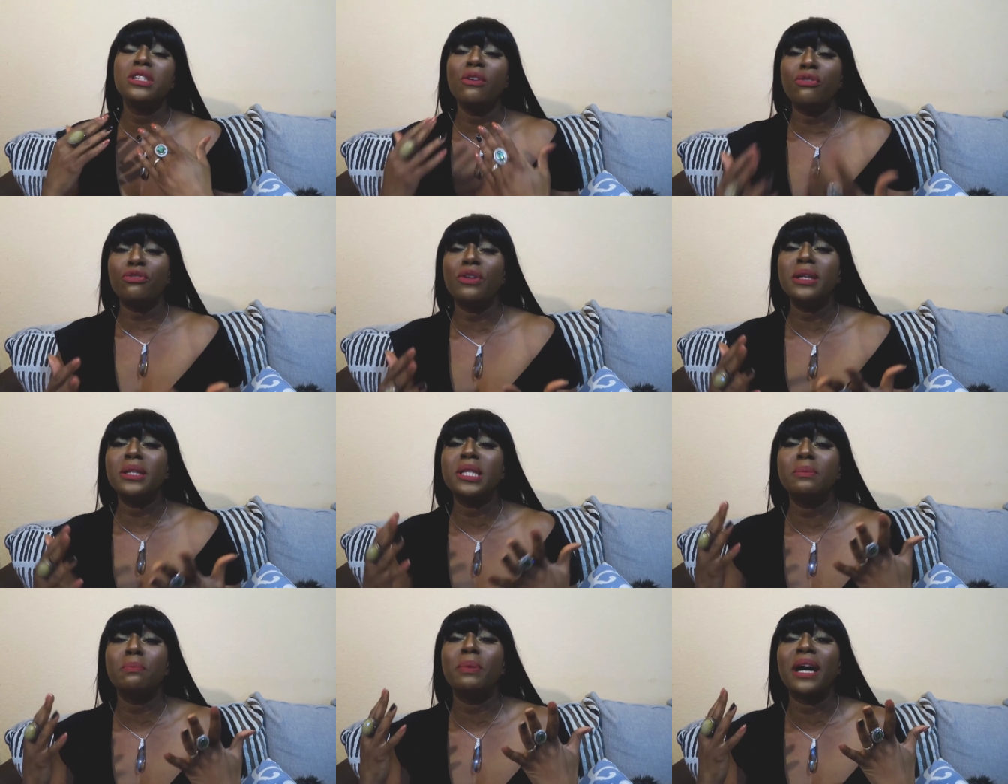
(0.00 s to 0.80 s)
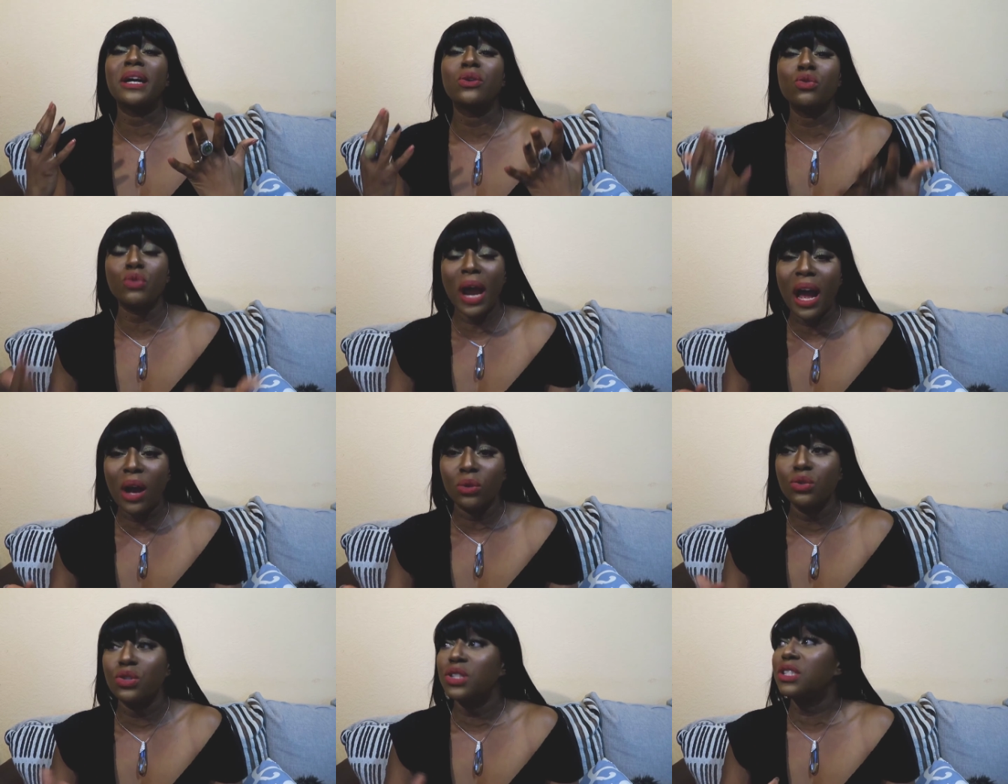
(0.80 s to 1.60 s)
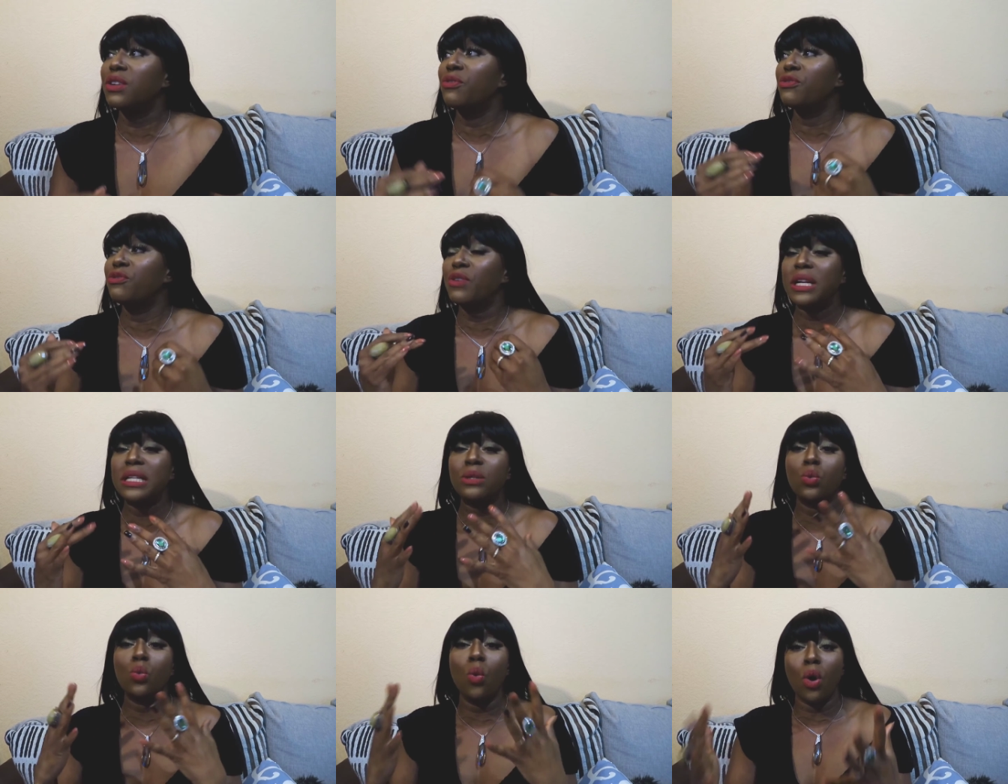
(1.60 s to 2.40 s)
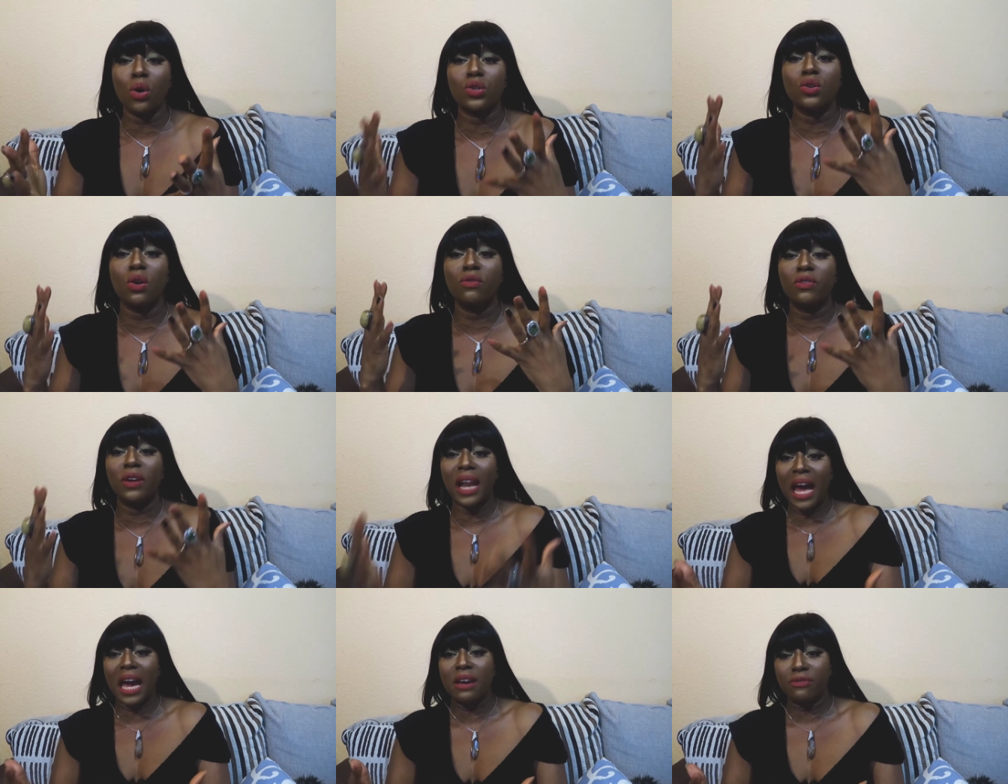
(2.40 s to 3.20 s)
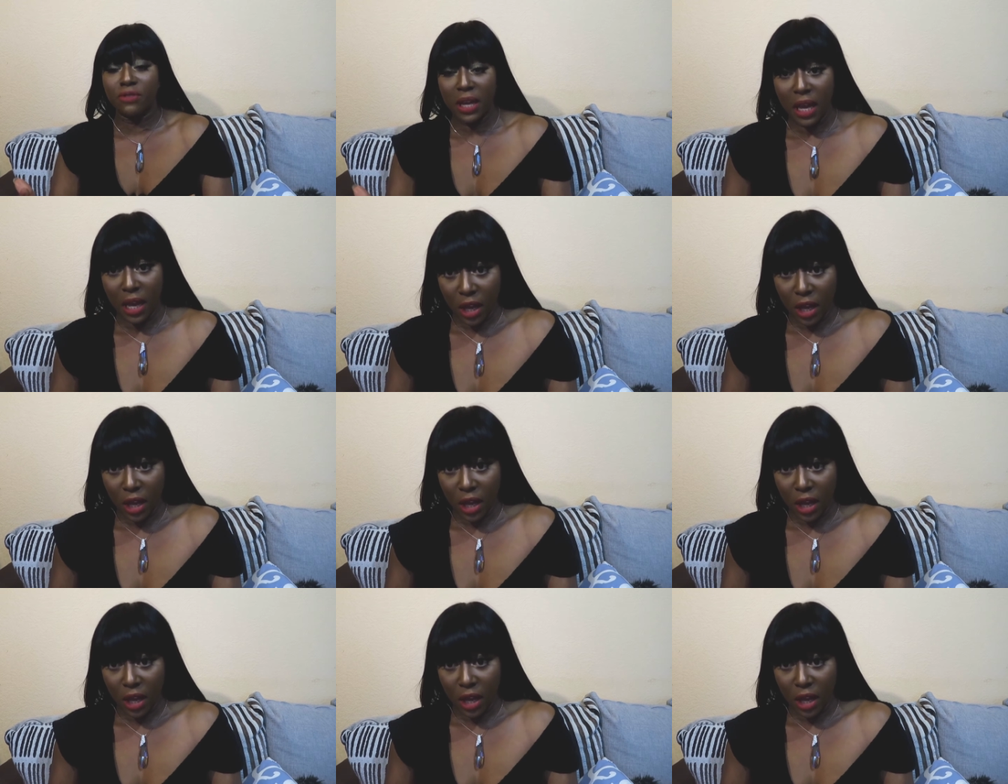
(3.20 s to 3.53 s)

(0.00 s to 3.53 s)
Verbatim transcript: different backgrounds, different walks of life,